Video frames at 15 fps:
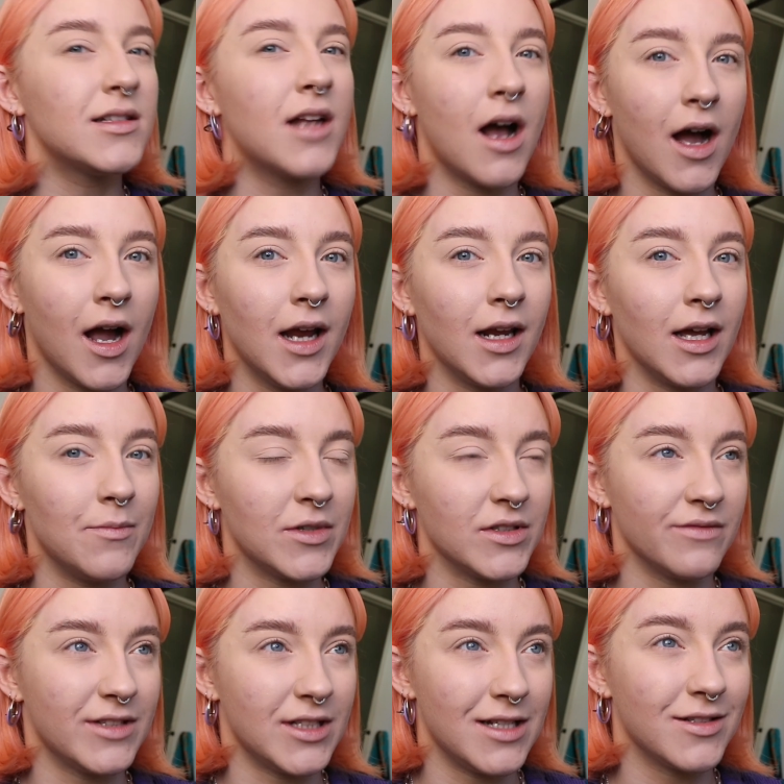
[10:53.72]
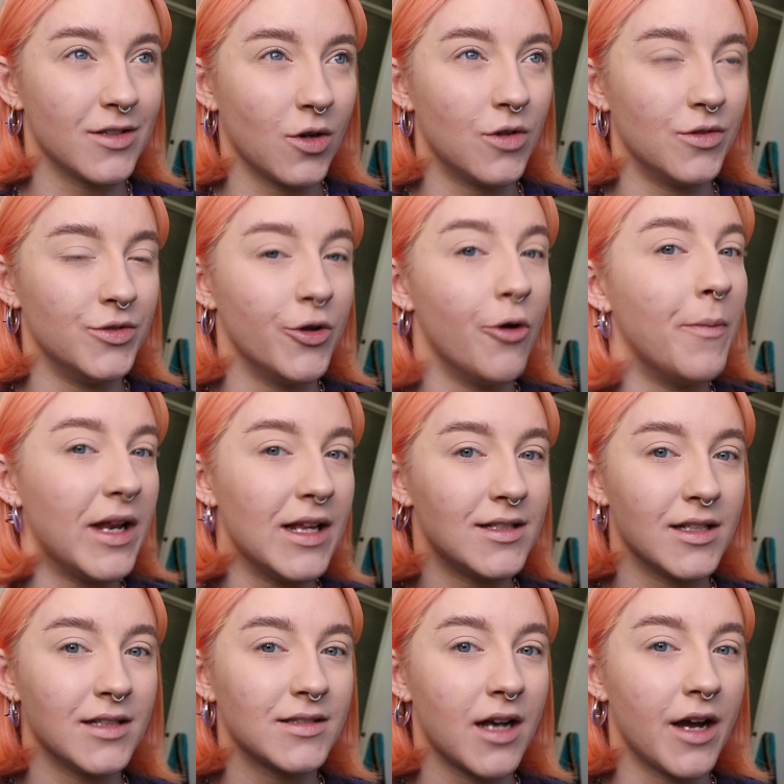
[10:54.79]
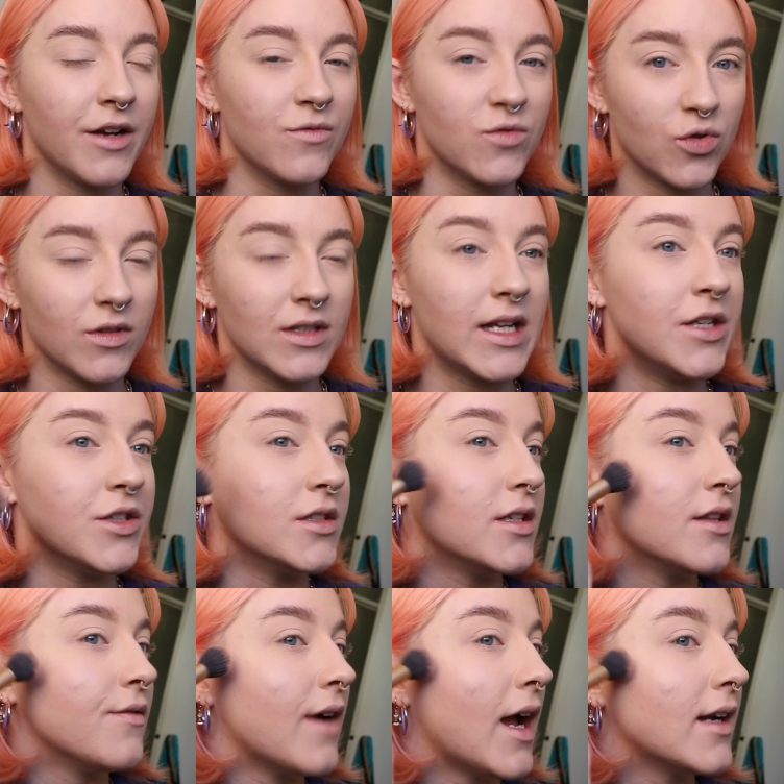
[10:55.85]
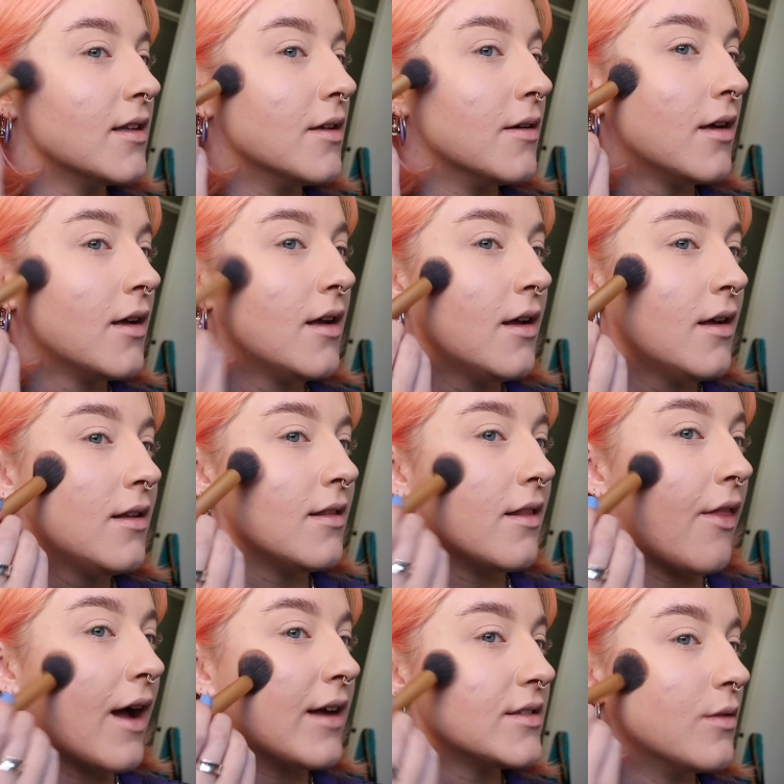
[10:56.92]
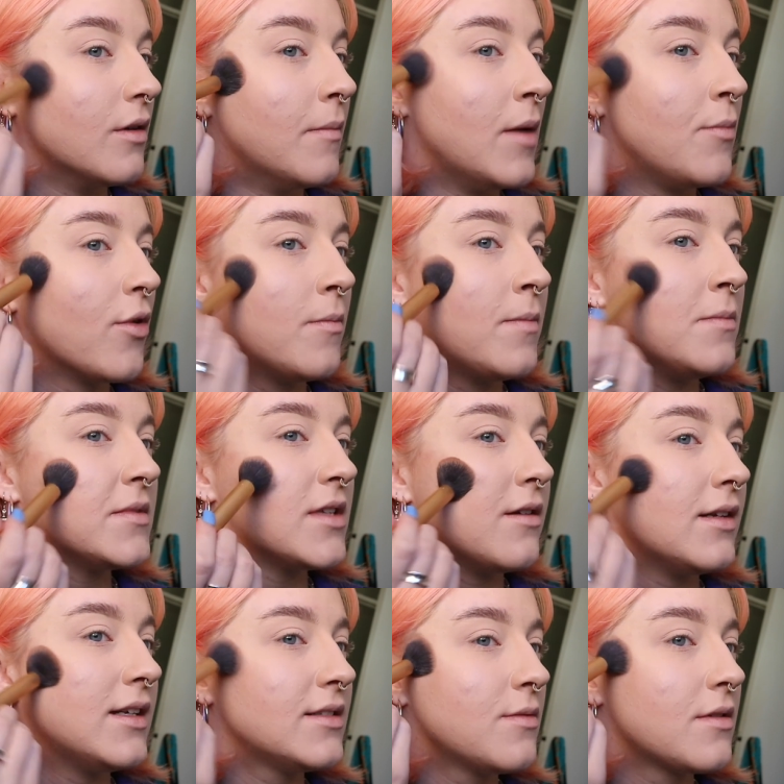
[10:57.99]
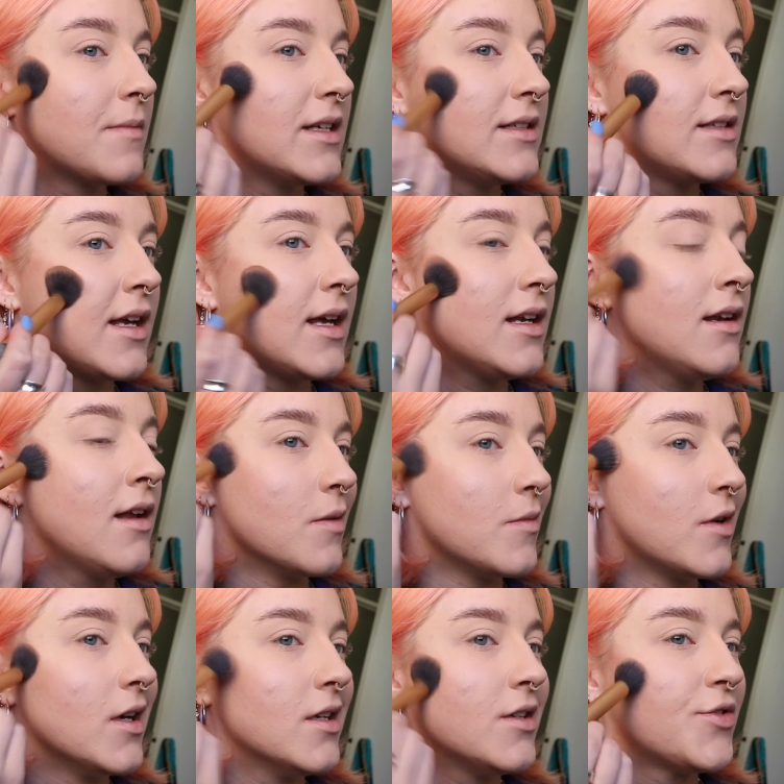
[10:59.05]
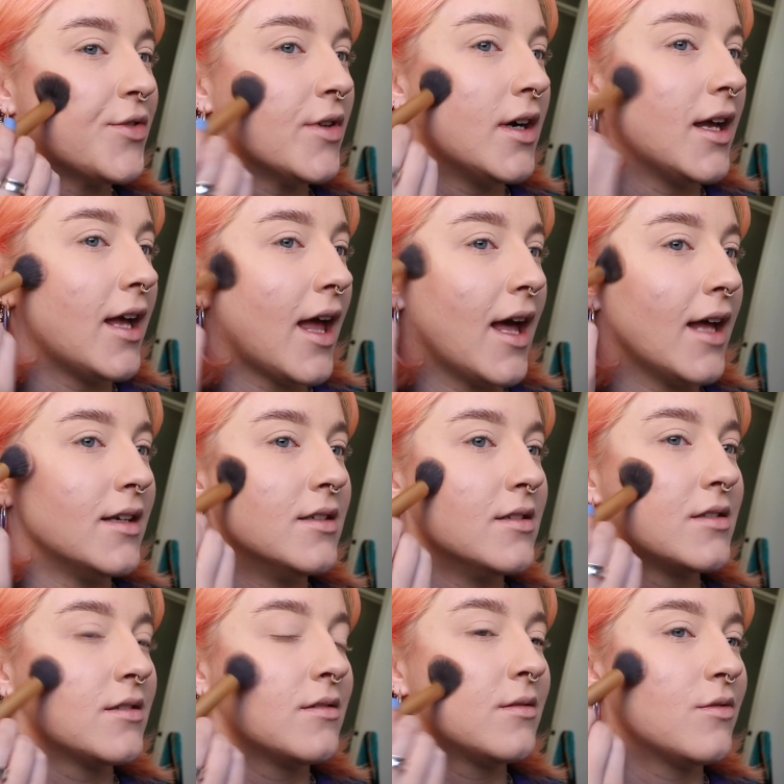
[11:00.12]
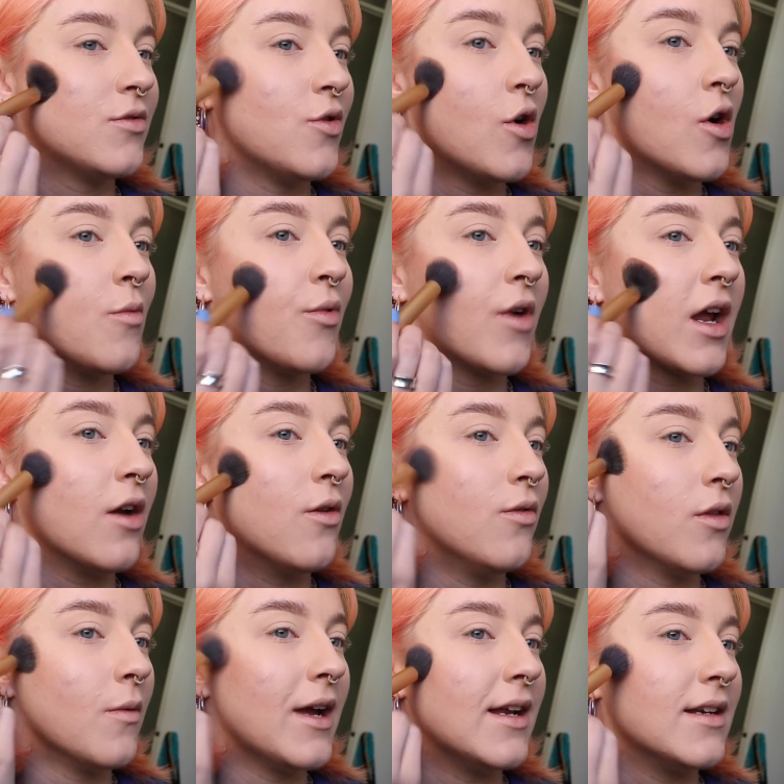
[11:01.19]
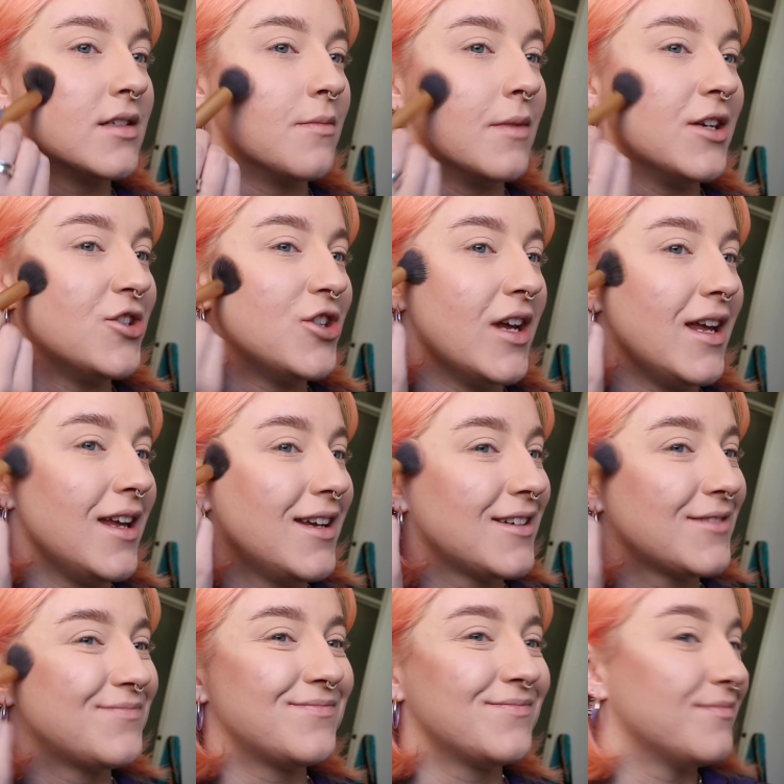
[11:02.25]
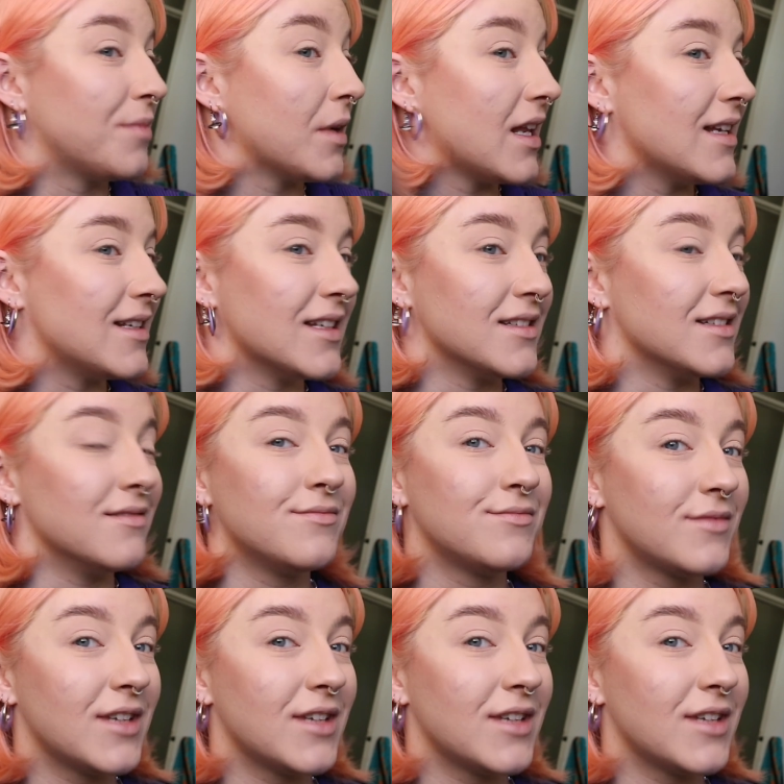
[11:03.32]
highlight, because obviously it's a contour, but it does kind of draw attention to the fact that that's where my problem zone is with my skin. I'm gonna try and not bring it all the way into my cheek, but it doesn't